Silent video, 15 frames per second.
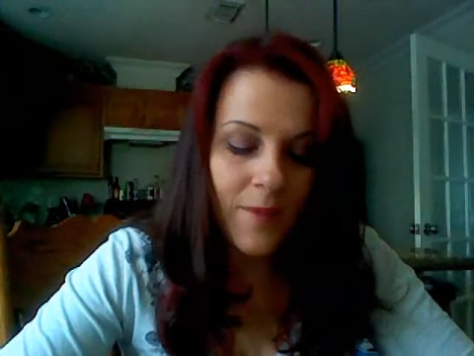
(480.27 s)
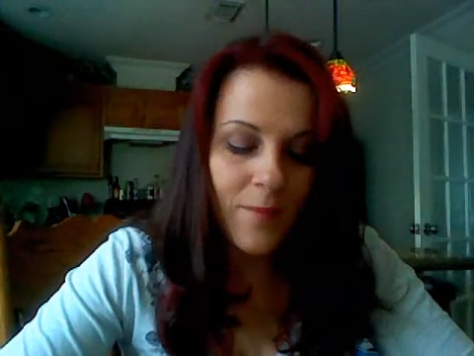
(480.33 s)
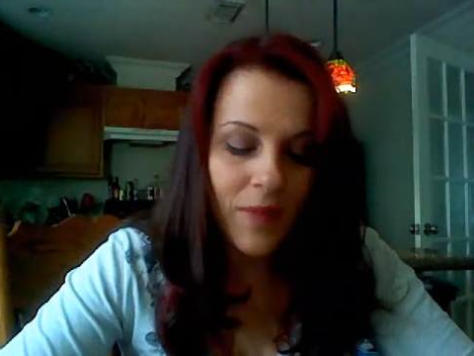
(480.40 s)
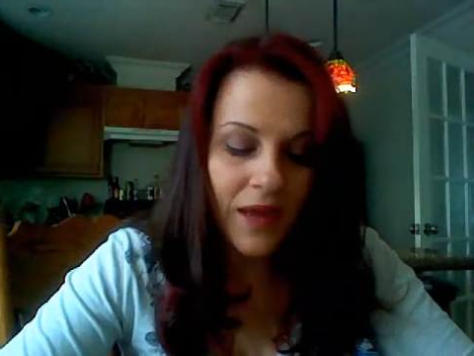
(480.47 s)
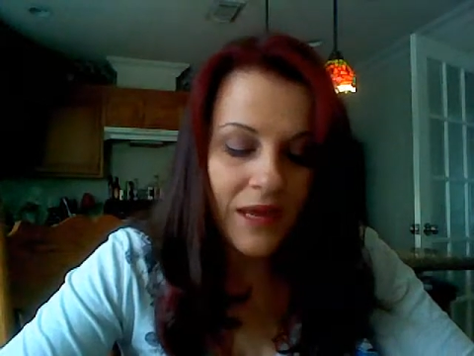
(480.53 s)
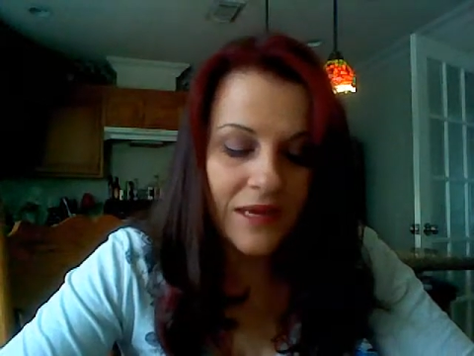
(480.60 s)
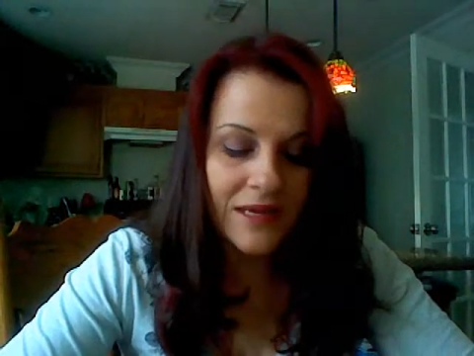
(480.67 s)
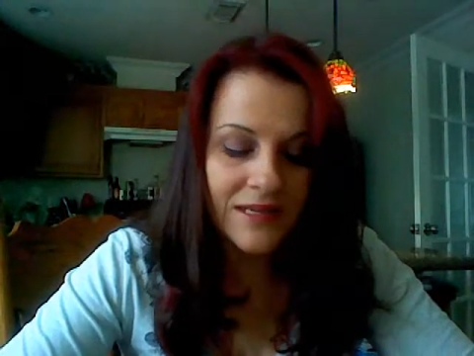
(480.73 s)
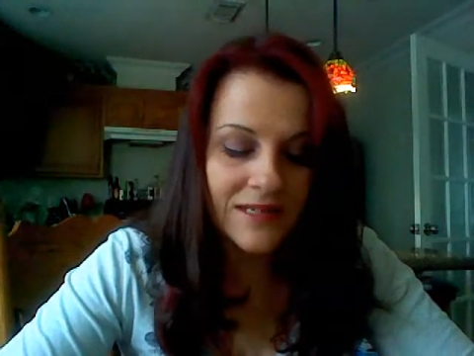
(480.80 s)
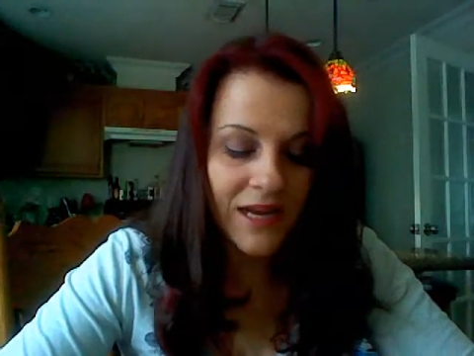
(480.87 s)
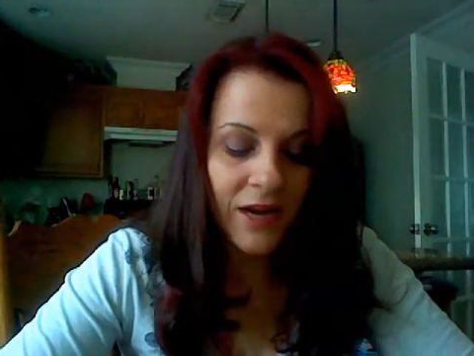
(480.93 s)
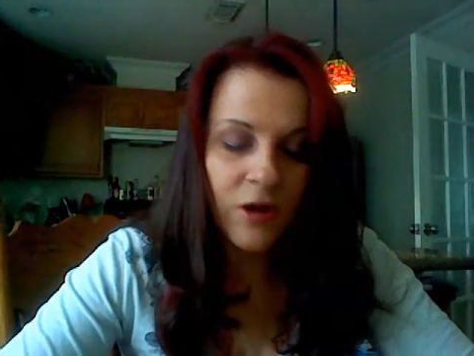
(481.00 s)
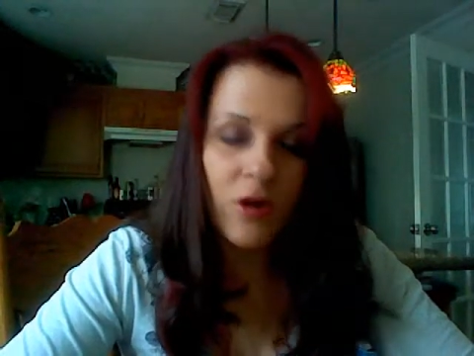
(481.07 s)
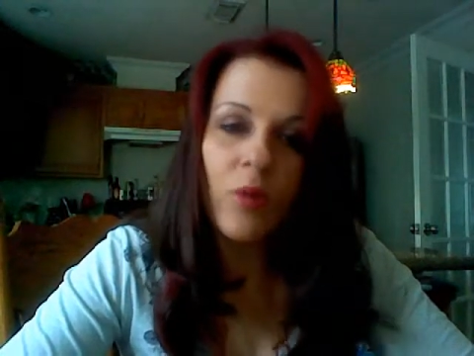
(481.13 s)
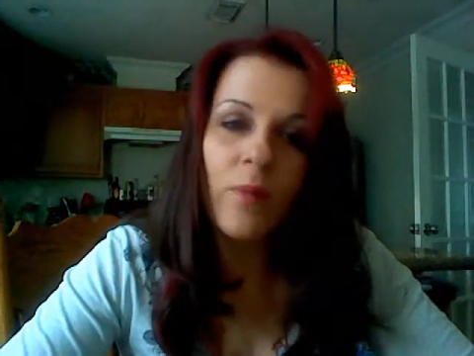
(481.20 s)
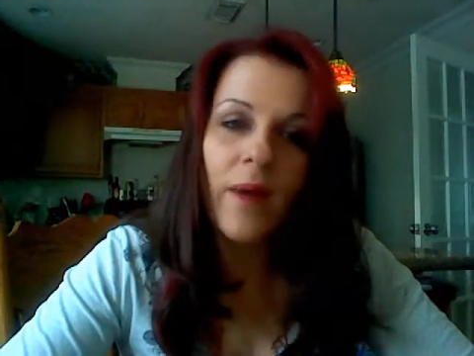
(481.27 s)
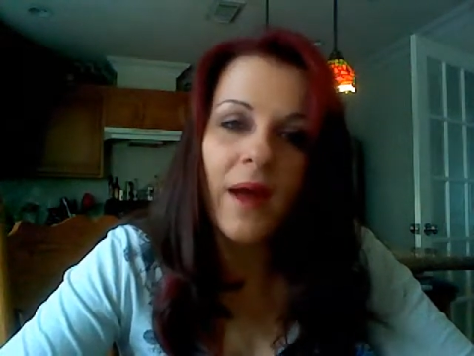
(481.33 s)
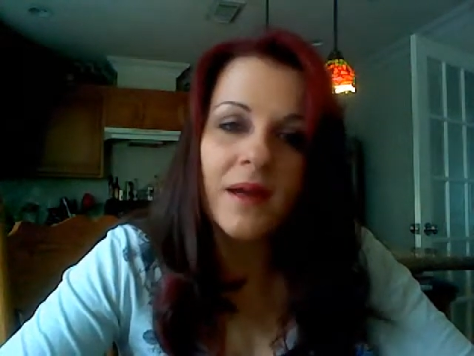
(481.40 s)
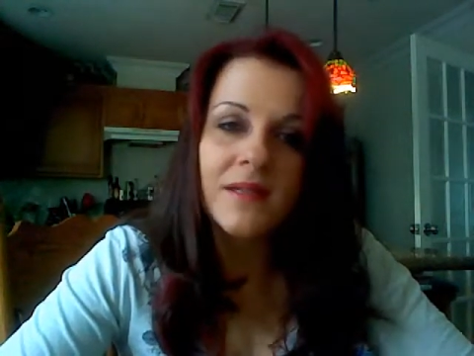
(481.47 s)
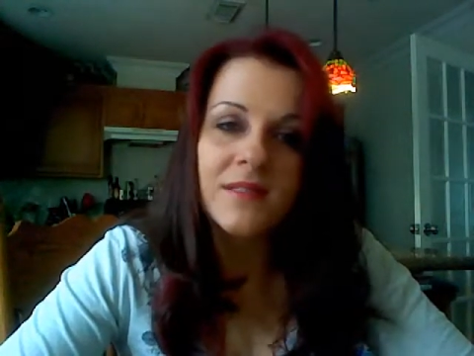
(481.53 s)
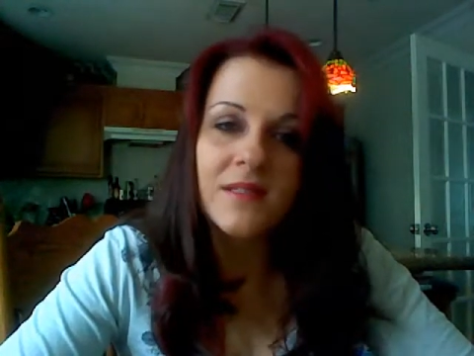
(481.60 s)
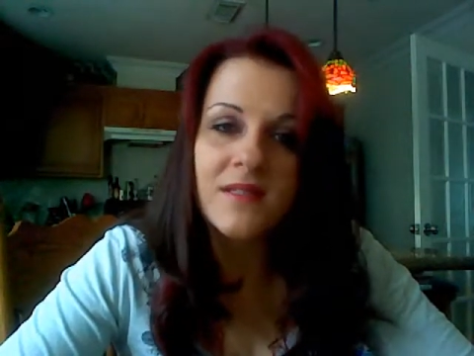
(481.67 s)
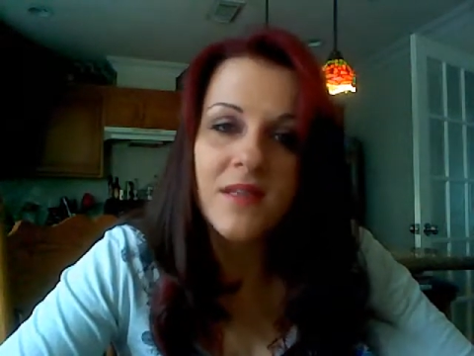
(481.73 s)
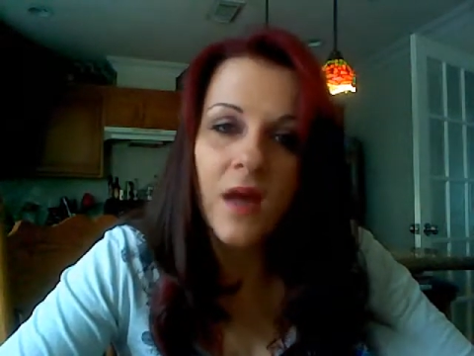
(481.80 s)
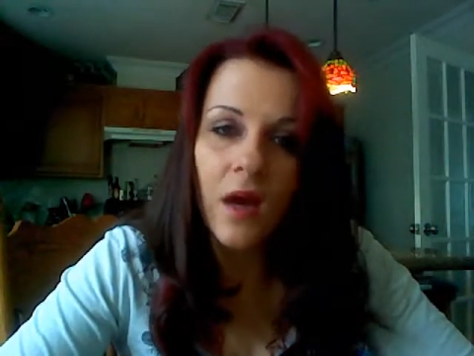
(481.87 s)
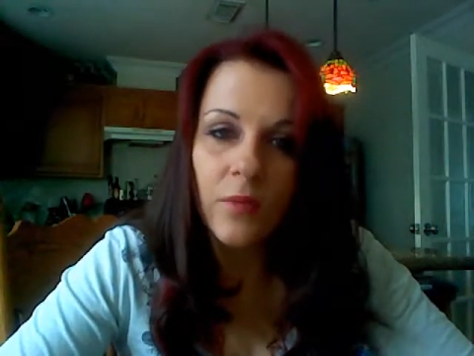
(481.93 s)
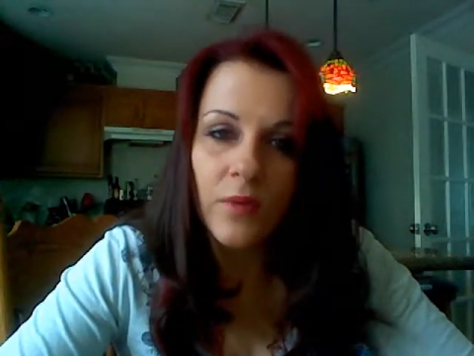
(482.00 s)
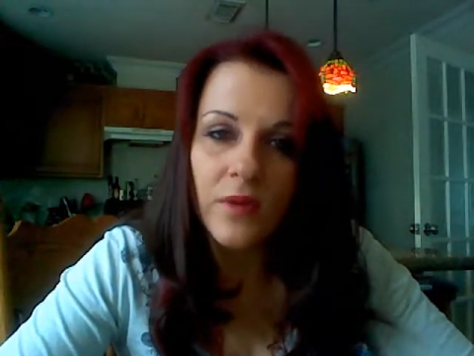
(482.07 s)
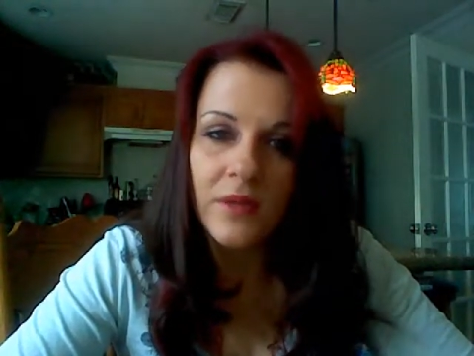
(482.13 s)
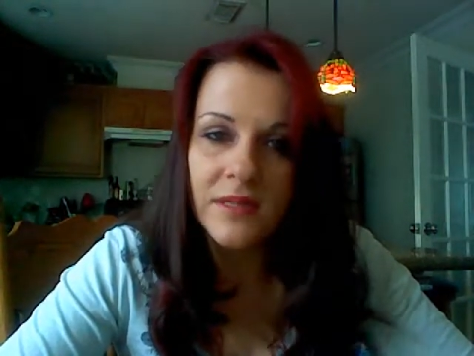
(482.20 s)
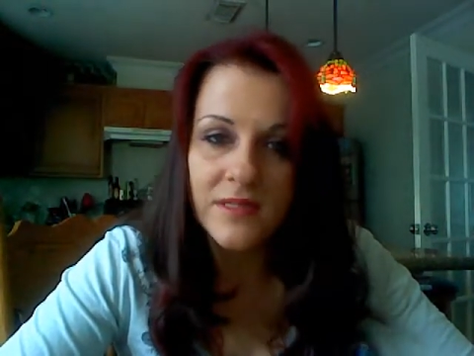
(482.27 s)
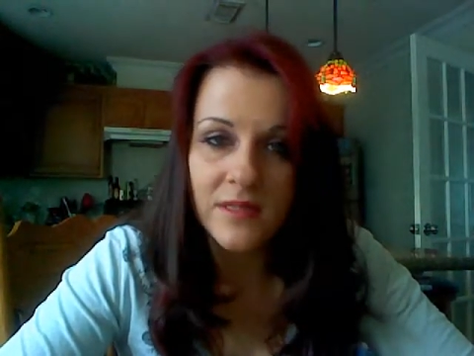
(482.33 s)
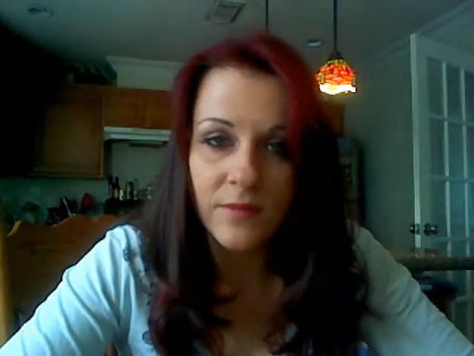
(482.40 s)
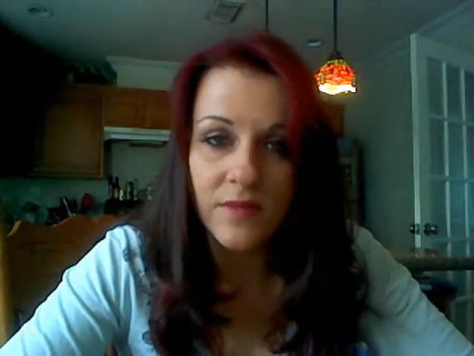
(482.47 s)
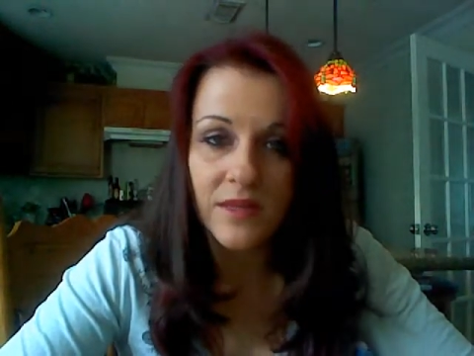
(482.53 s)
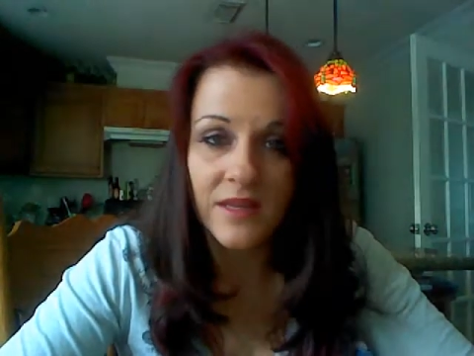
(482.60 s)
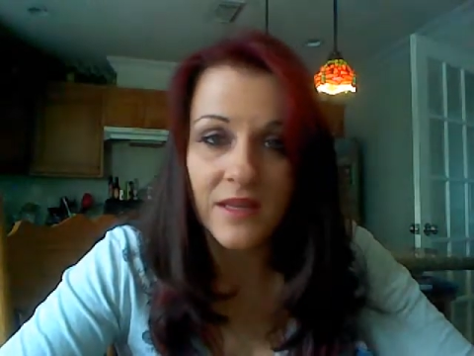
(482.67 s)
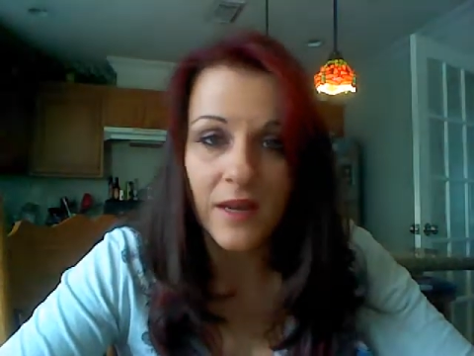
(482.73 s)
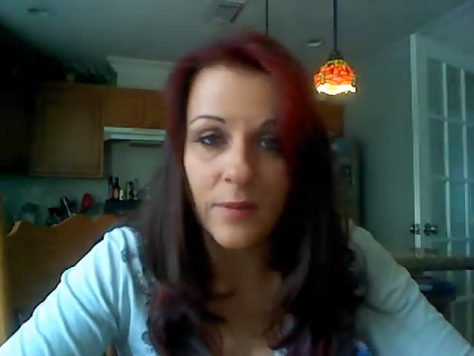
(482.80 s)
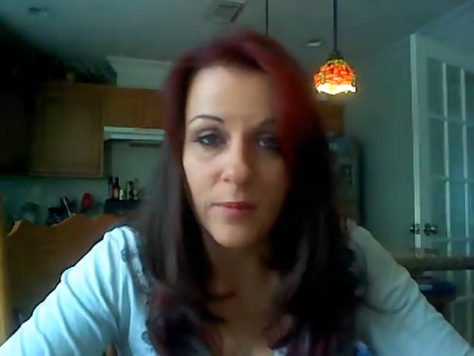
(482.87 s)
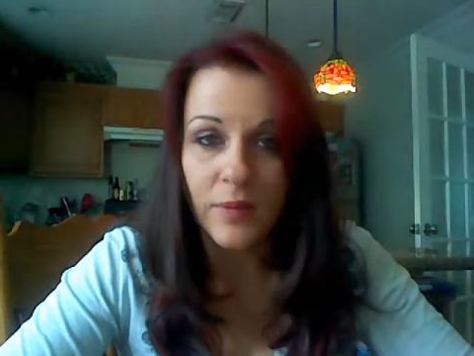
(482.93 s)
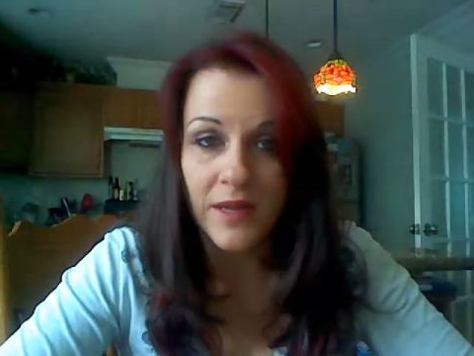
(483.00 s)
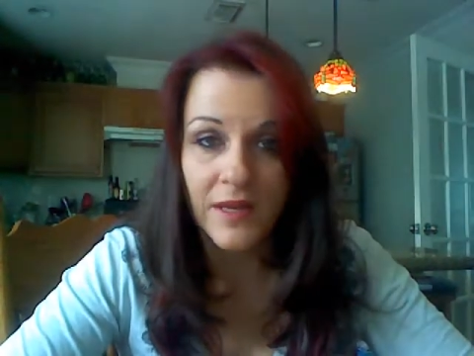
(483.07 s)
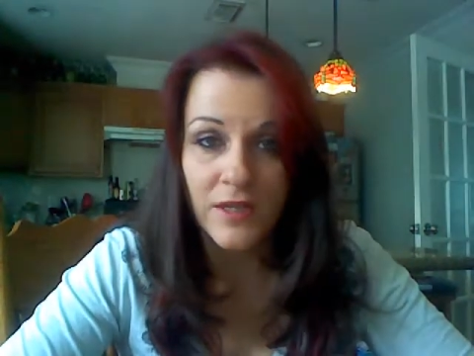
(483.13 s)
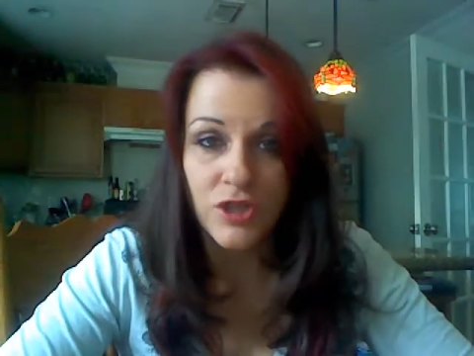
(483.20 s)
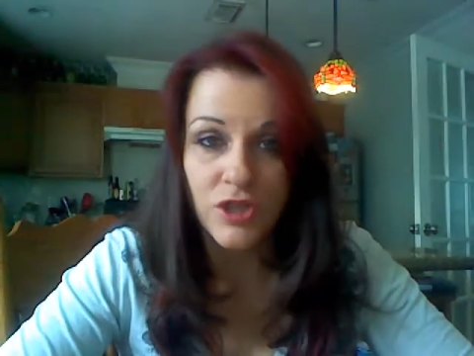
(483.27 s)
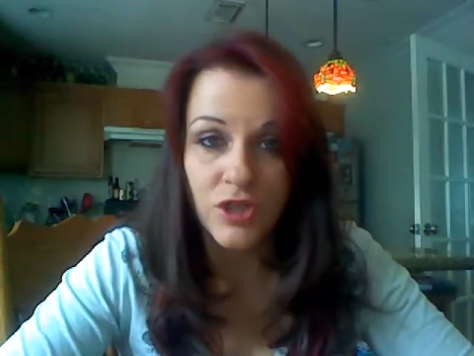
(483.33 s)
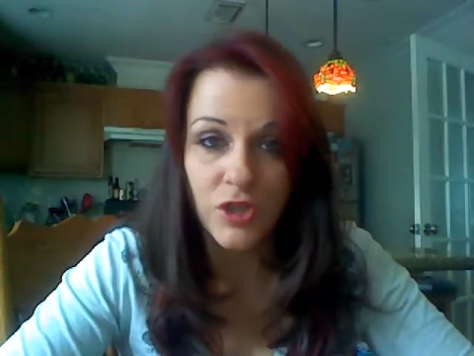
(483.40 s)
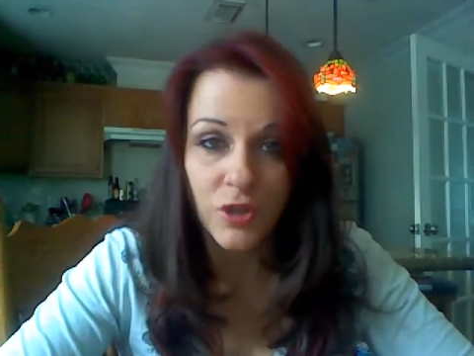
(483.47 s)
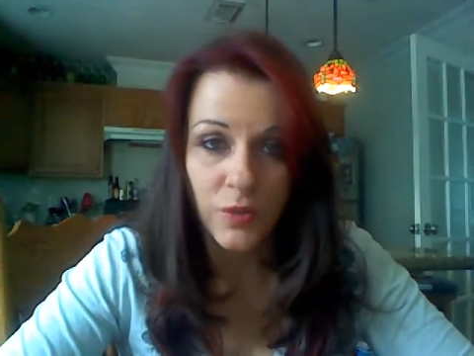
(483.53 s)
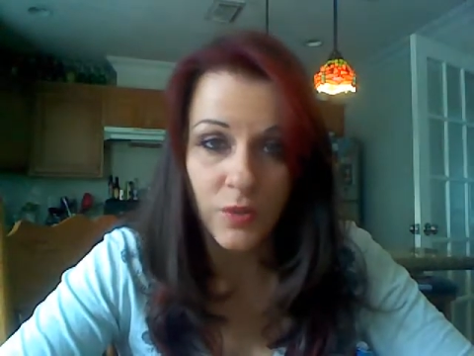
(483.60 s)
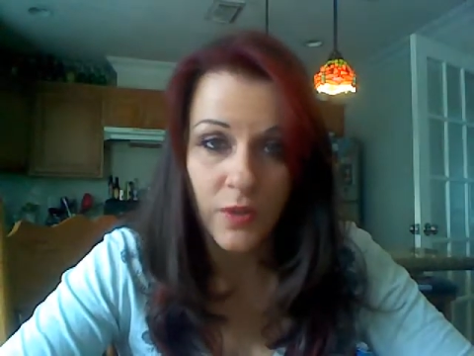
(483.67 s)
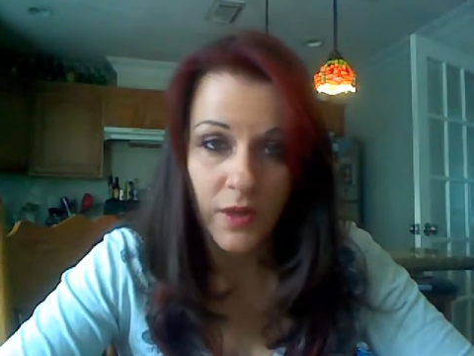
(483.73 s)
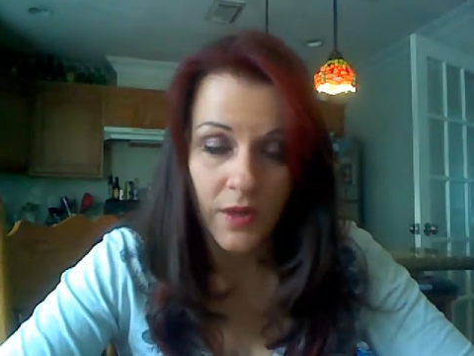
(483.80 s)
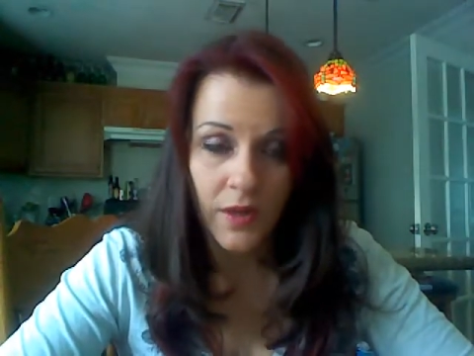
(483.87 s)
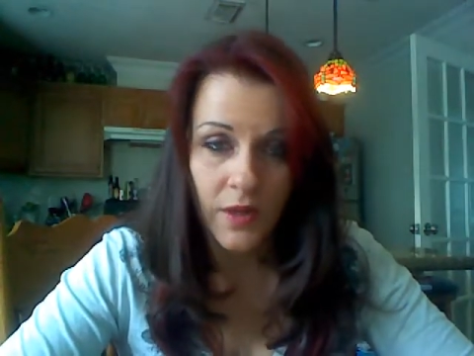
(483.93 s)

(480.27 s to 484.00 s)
making tarot bags is not really something that I plan to do,